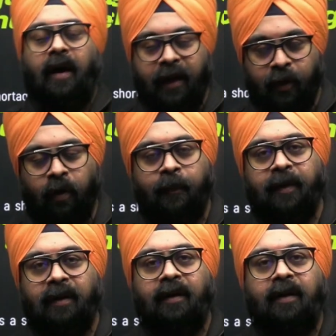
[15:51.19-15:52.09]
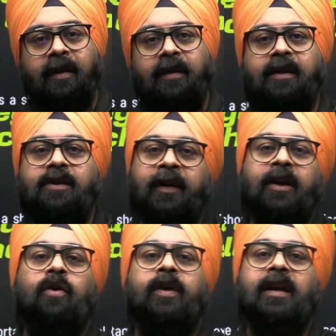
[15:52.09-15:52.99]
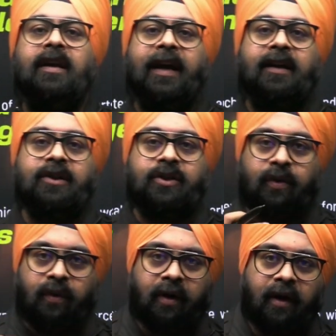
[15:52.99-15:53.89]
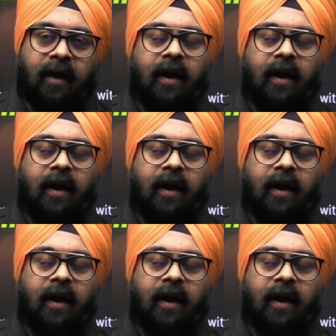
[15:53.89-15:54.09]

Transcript: I hope this video enlightens you